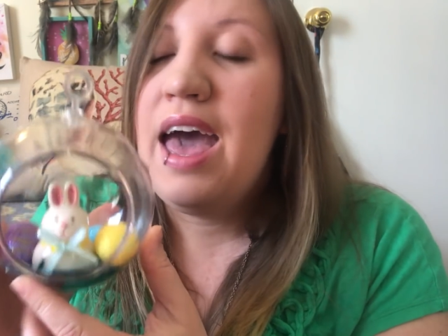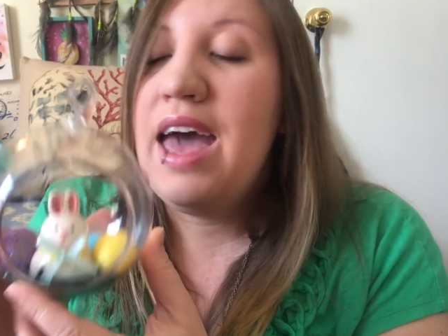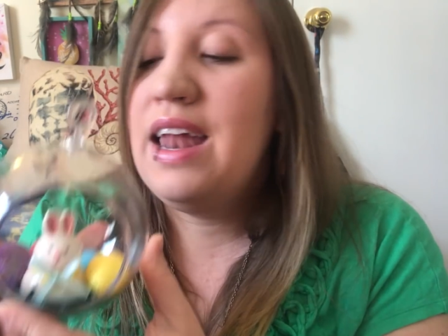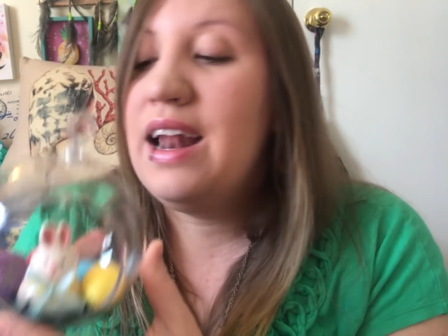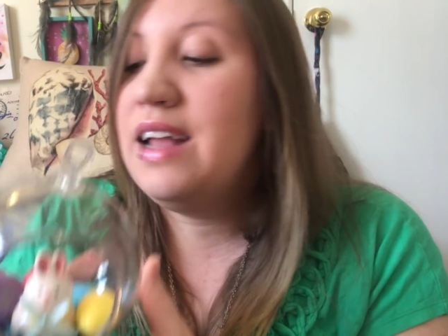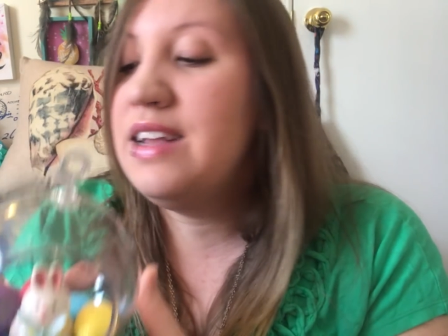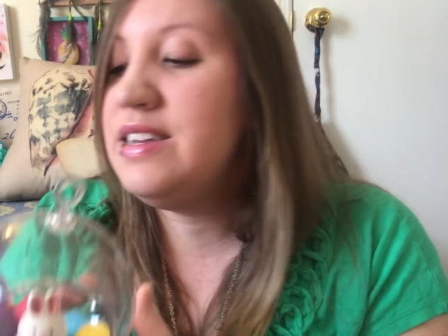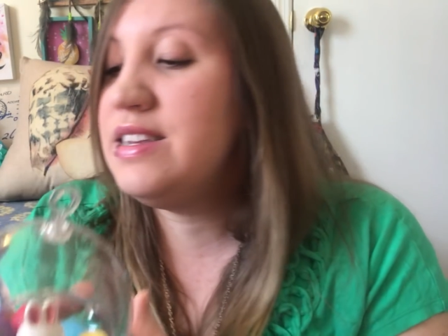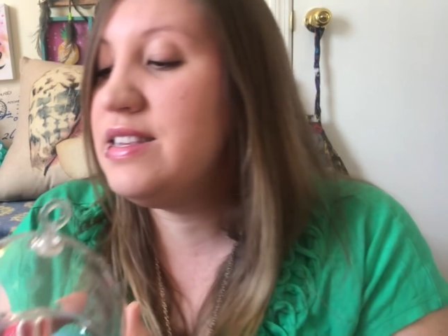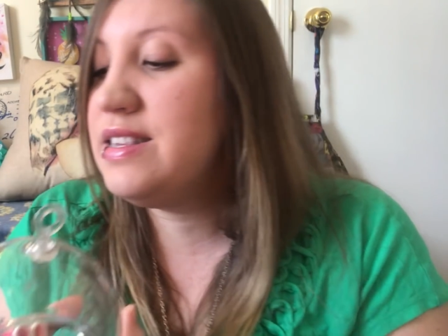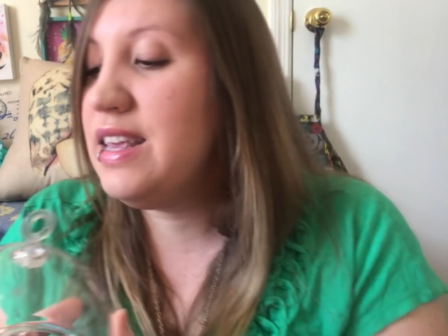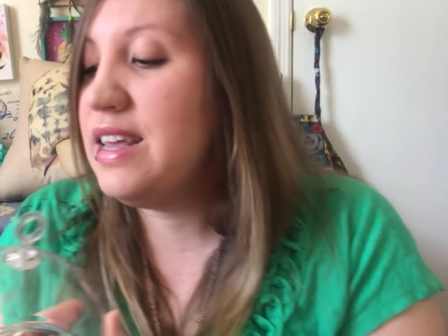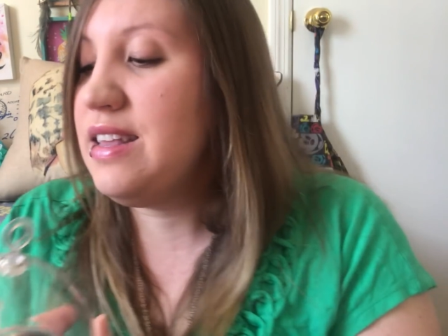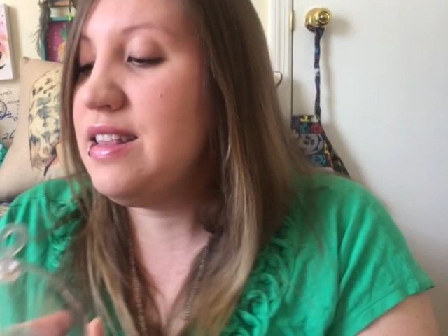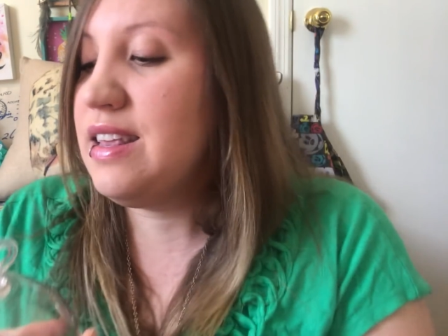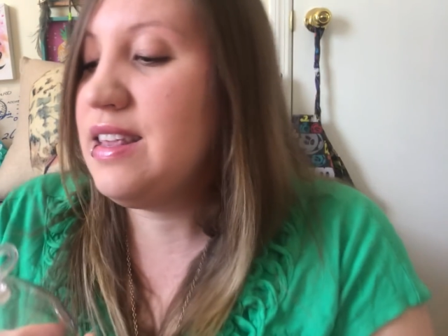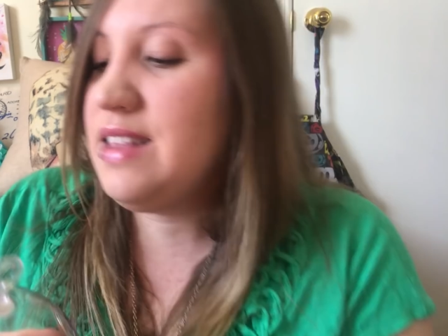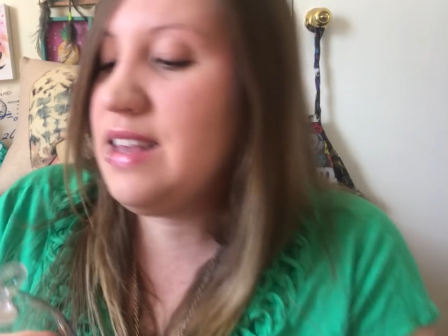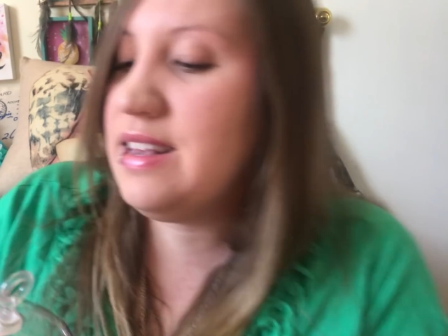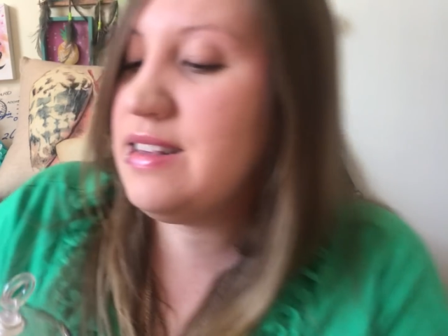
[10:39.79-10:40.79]
And I just
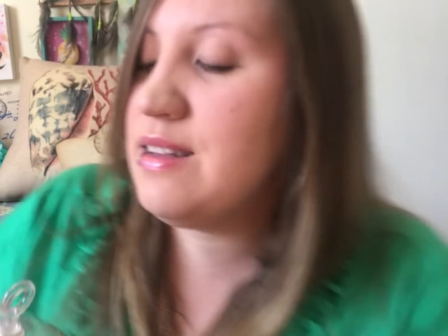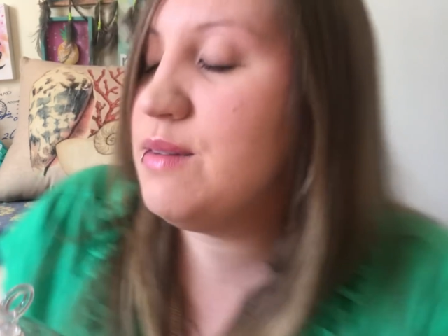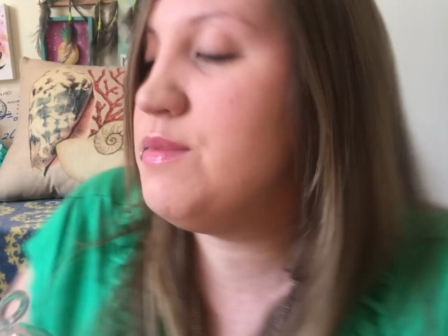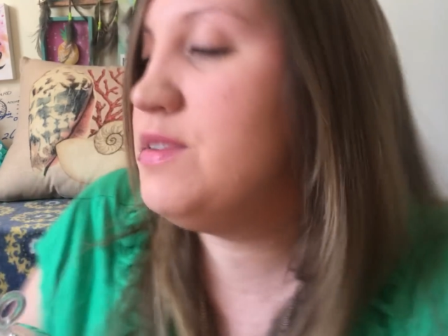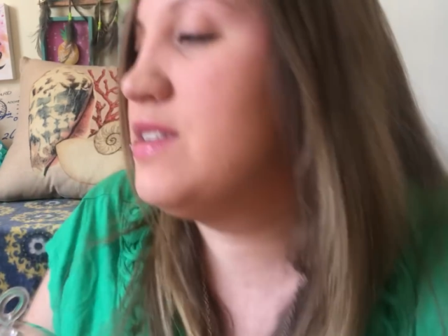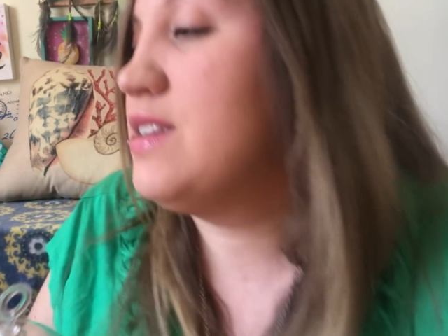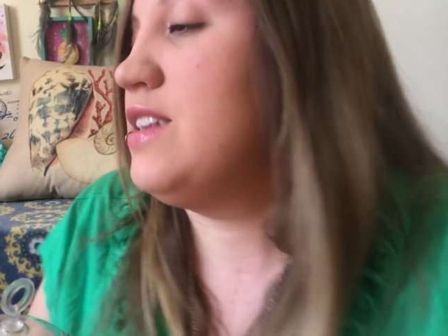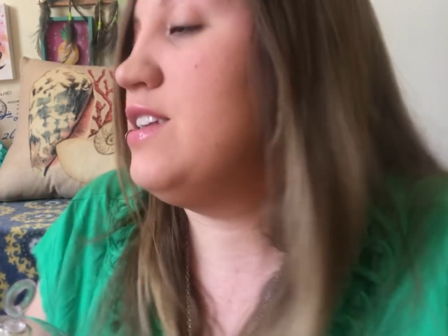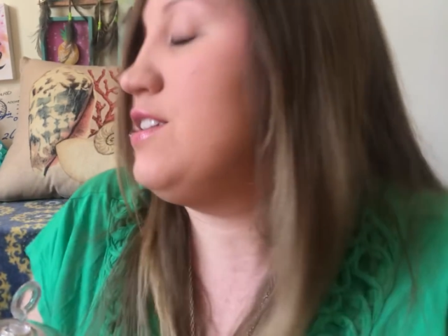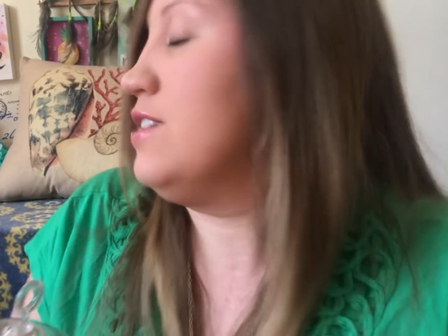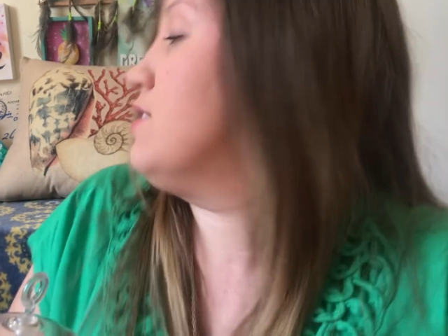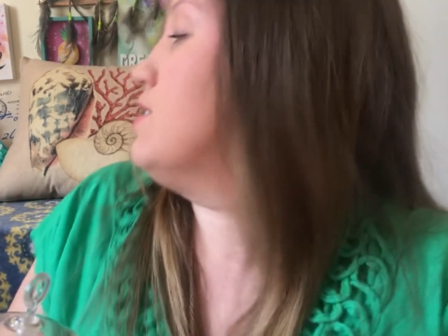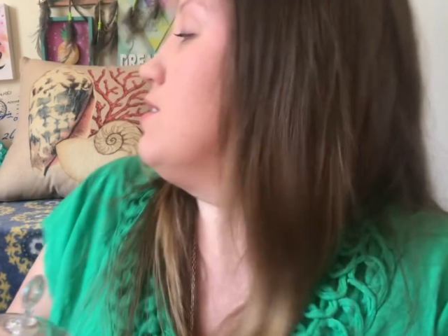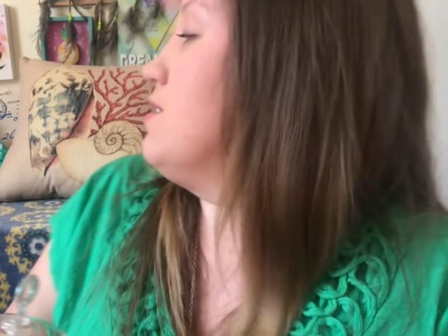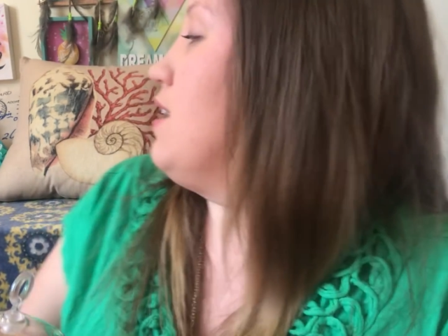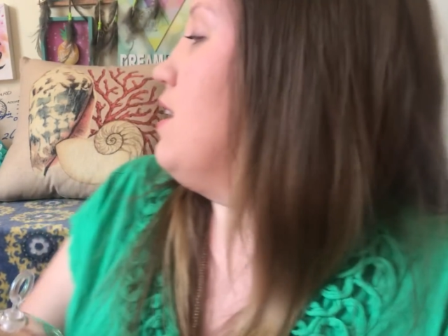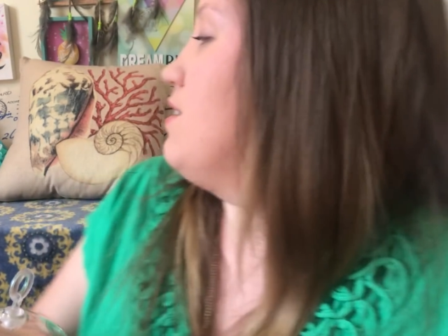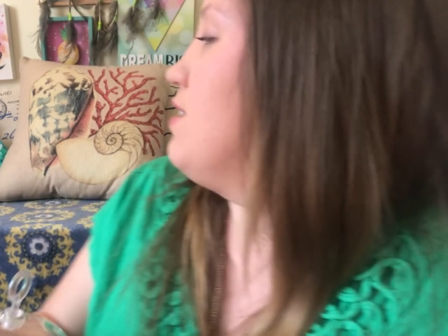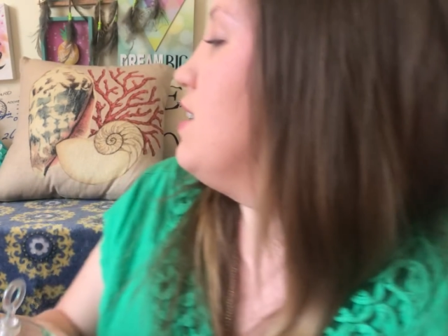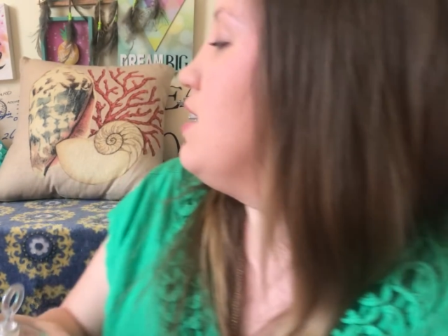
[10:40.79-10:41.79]
think that these, I'm just going to turn around